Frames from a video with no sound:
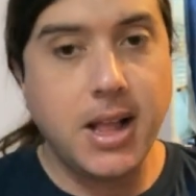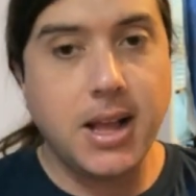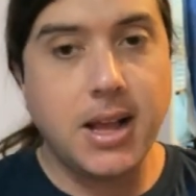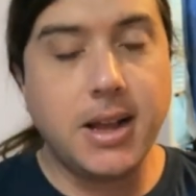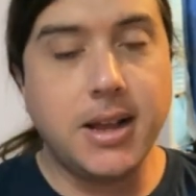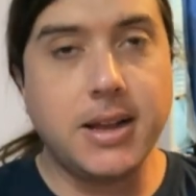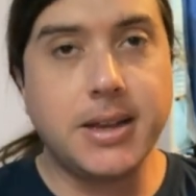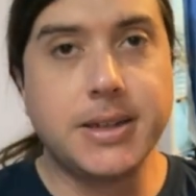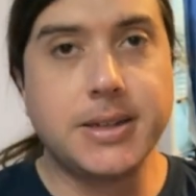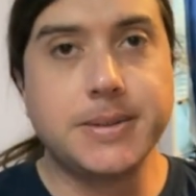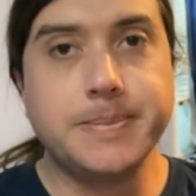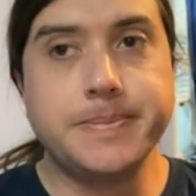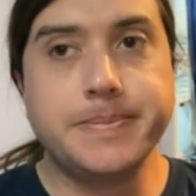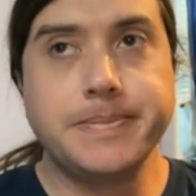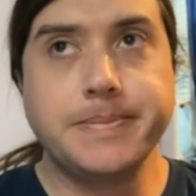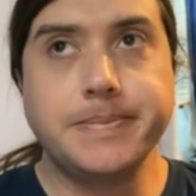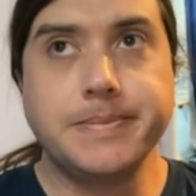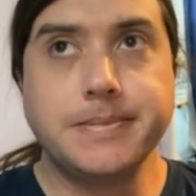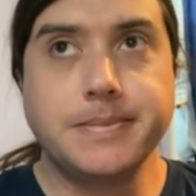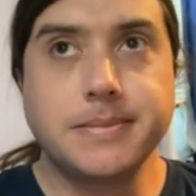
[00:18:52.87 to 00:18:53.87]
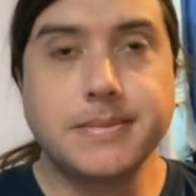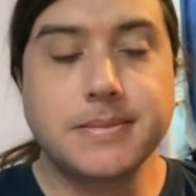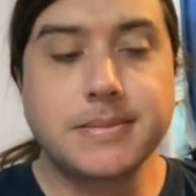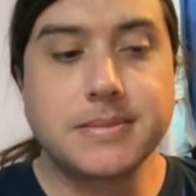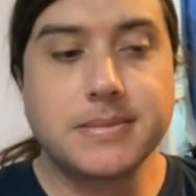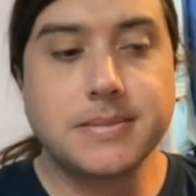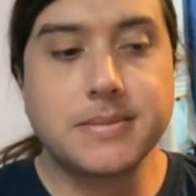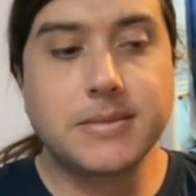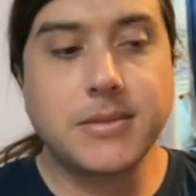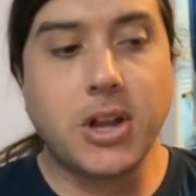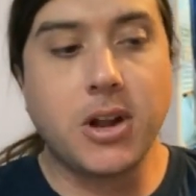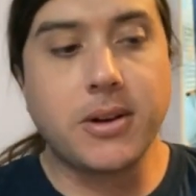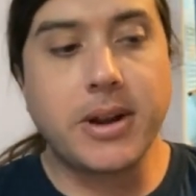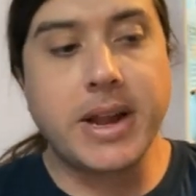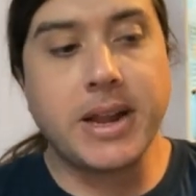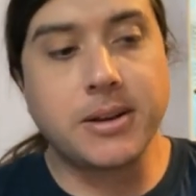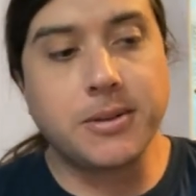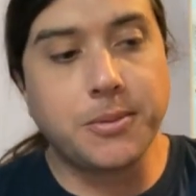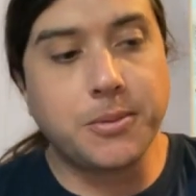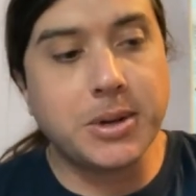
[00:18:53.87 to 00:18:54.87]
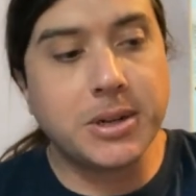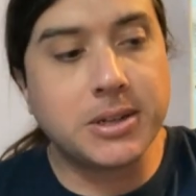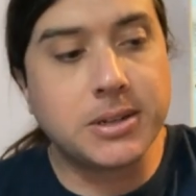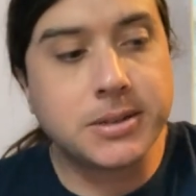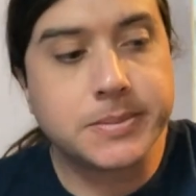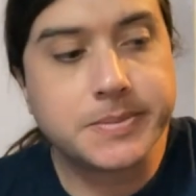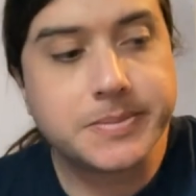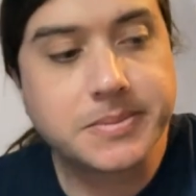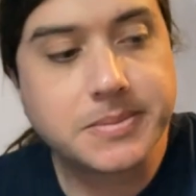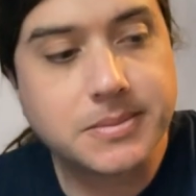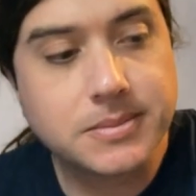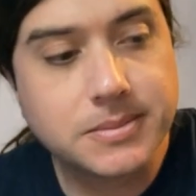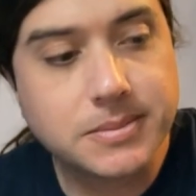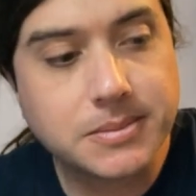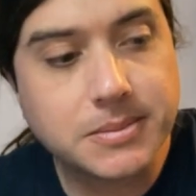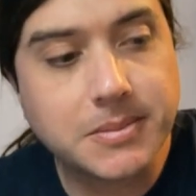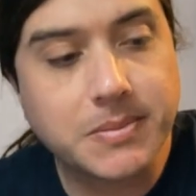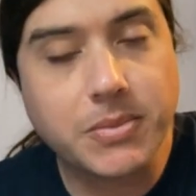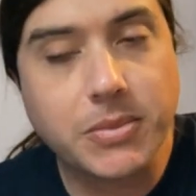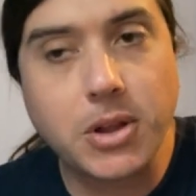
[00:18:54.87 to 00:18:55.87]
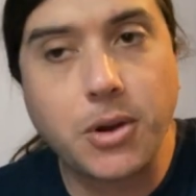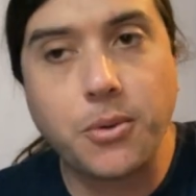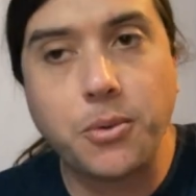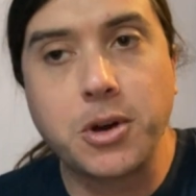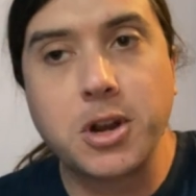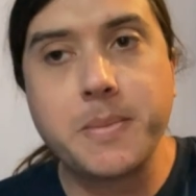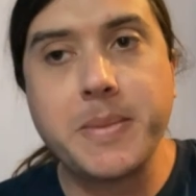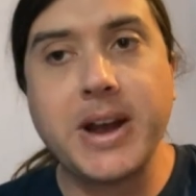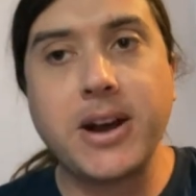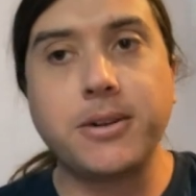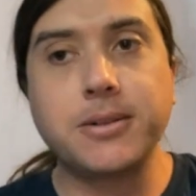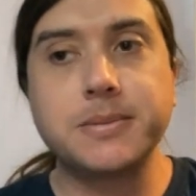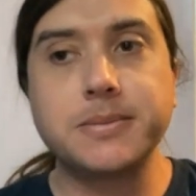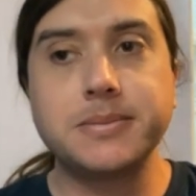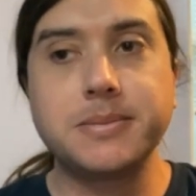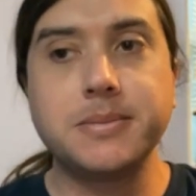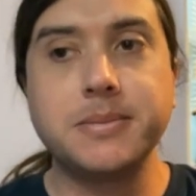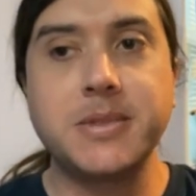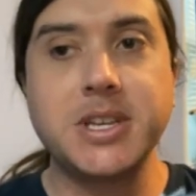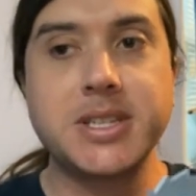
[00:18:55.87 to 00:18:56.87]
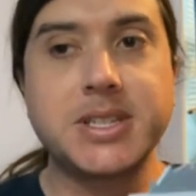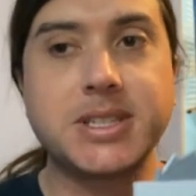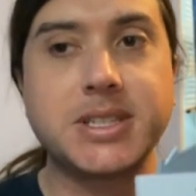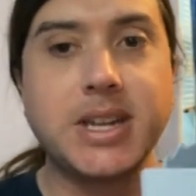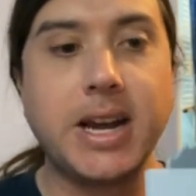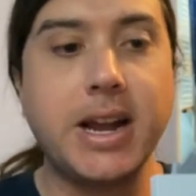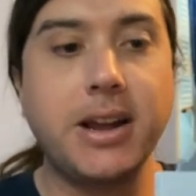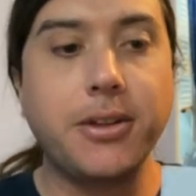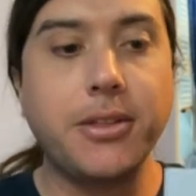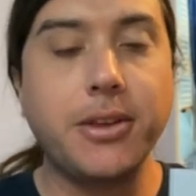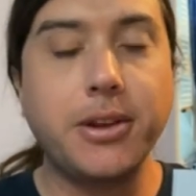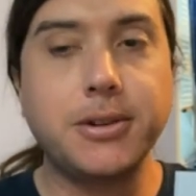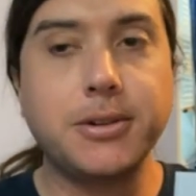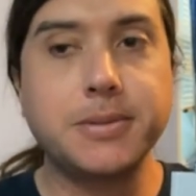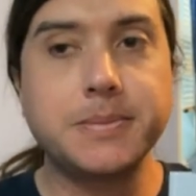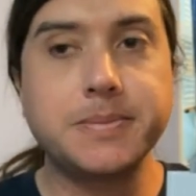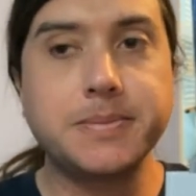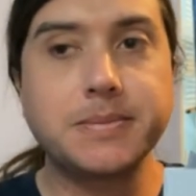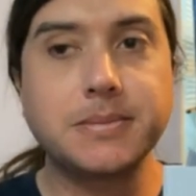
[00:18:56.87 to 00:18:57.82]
Um, all right, well, what about this style though?